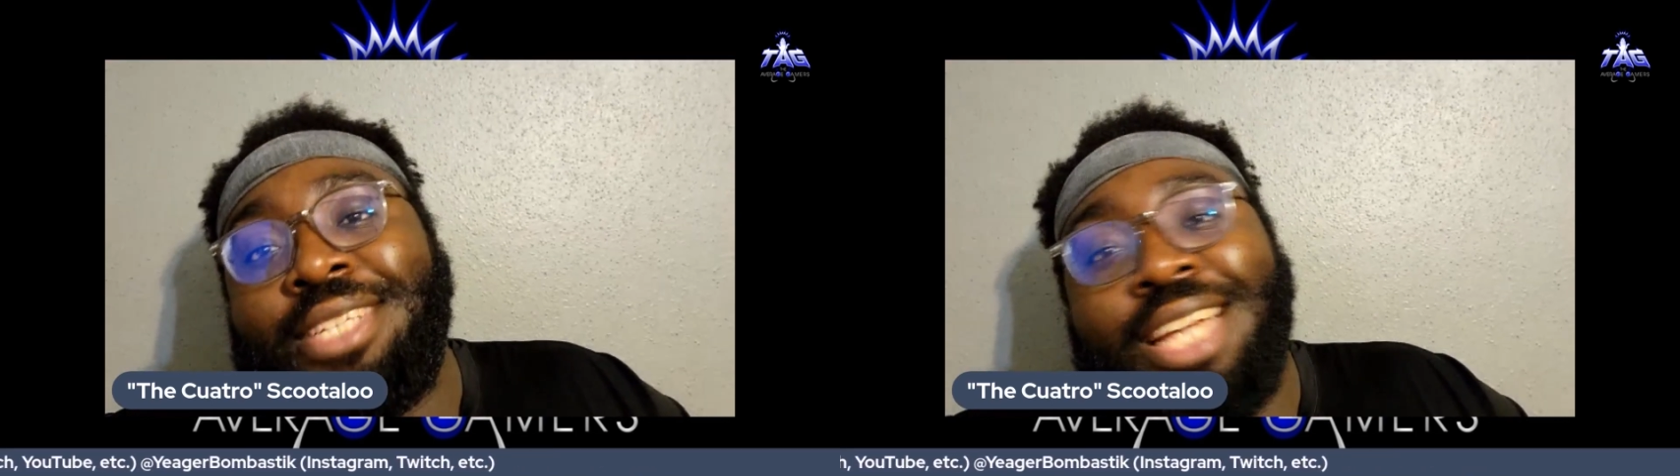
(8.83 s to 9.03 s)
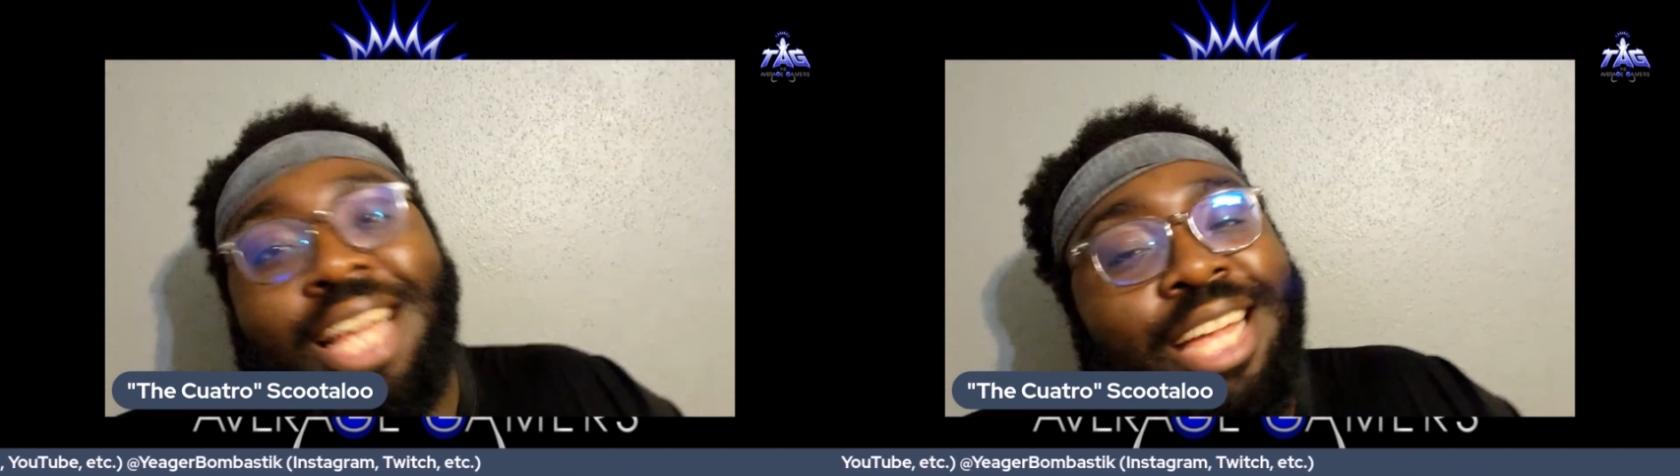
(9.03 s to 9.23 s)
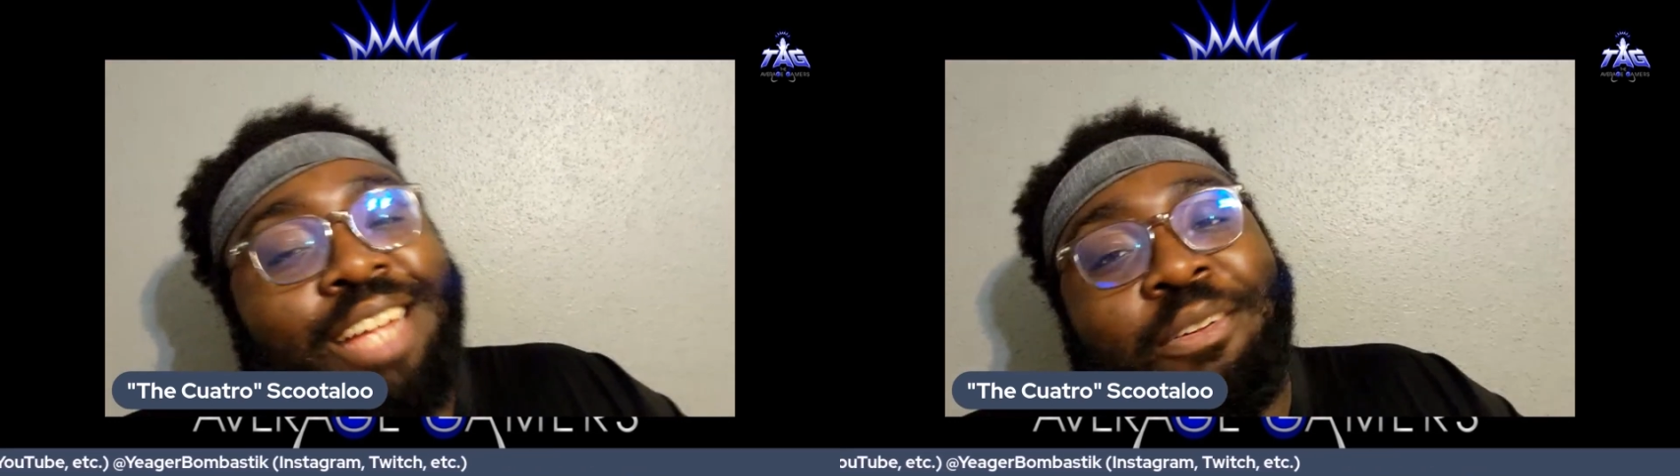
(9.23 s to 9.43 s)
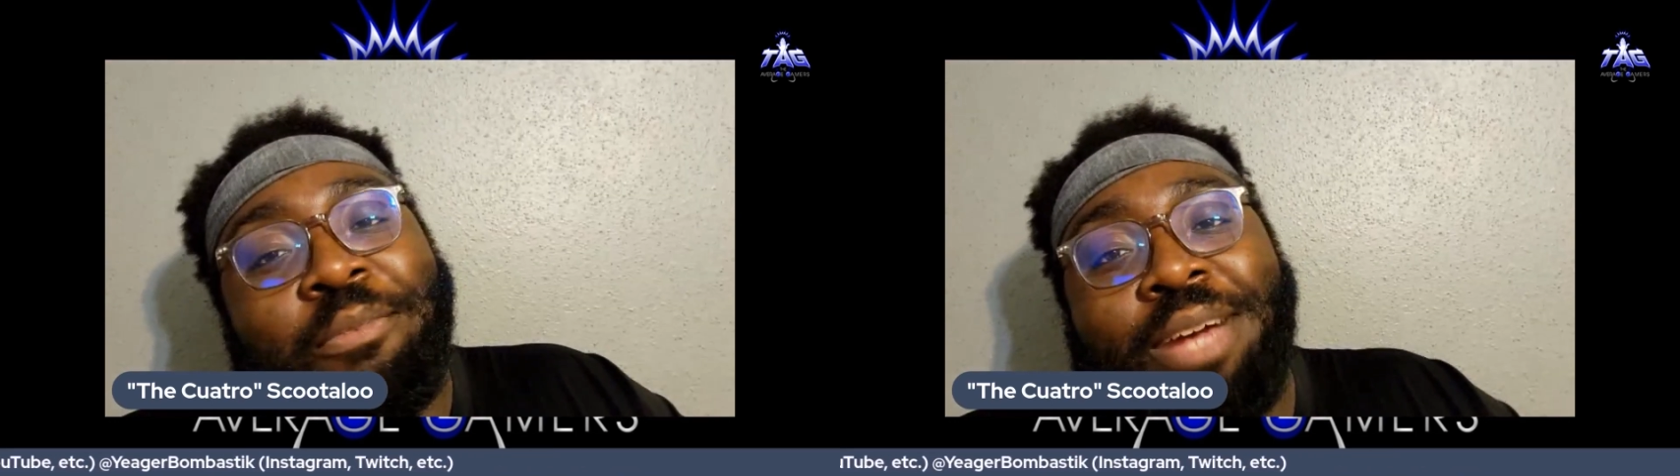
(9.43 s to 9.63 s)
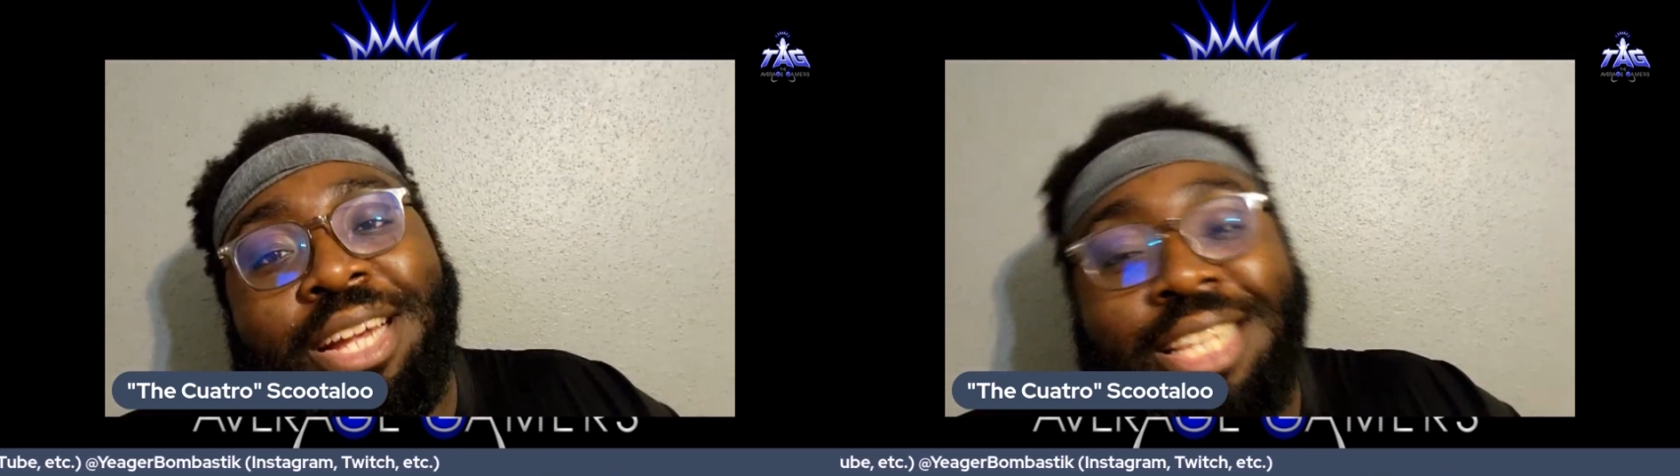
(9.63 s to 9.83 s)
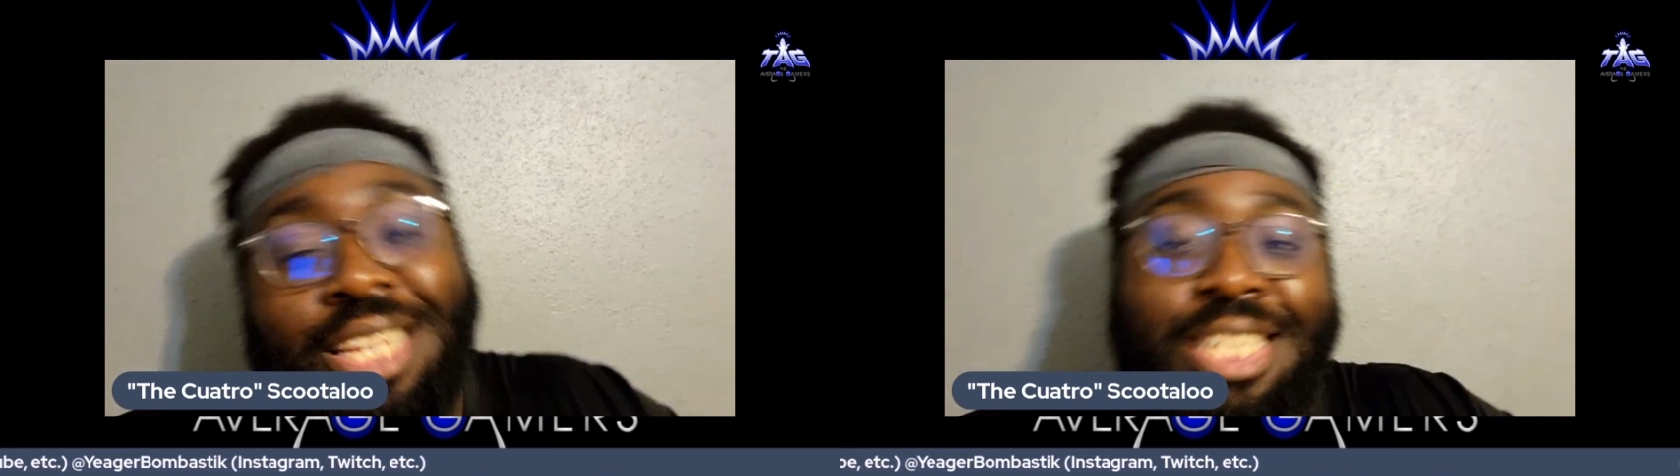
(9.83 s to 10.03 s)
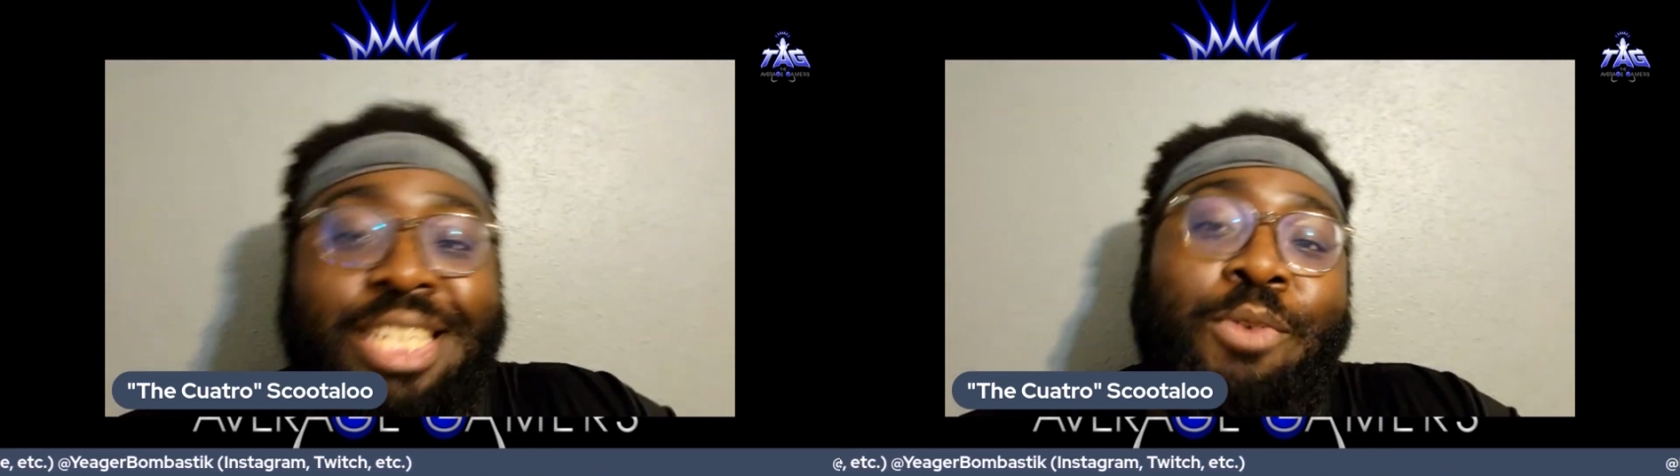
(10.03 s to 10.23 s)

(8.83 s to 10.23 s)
Hi, everybody. It's the